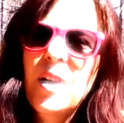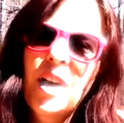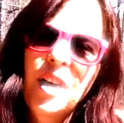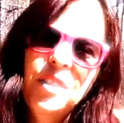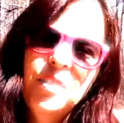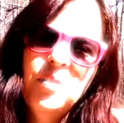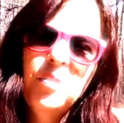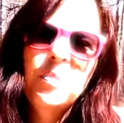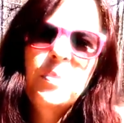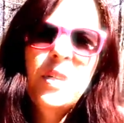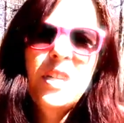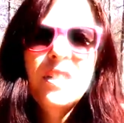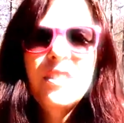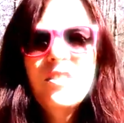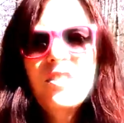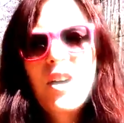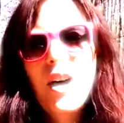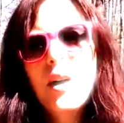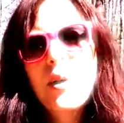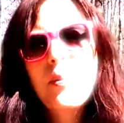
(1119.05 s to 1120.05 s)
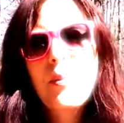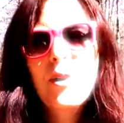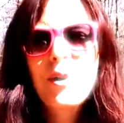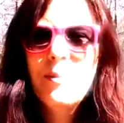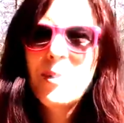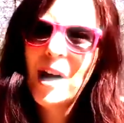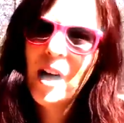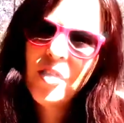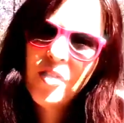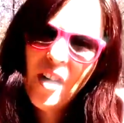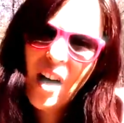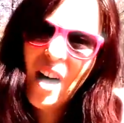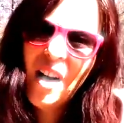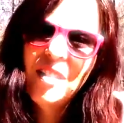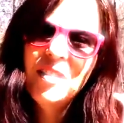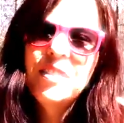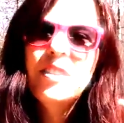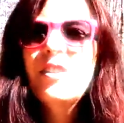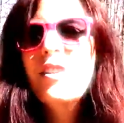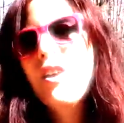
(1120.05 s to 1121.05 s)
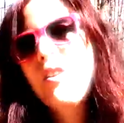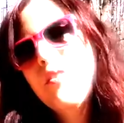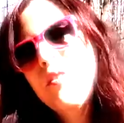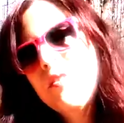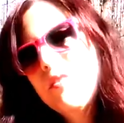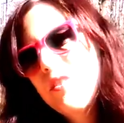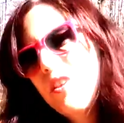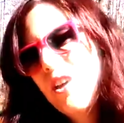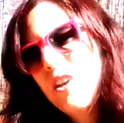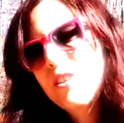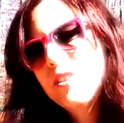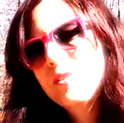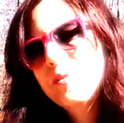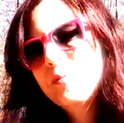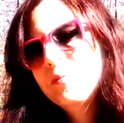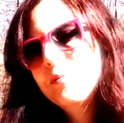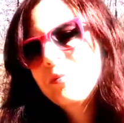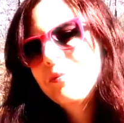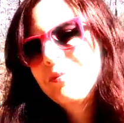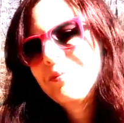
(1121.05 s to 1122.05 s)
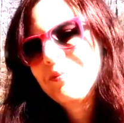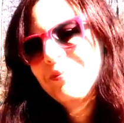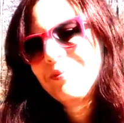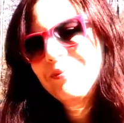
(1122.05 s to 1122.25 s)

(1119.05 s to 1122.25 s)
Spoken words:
And we can talk more about that in another vlog.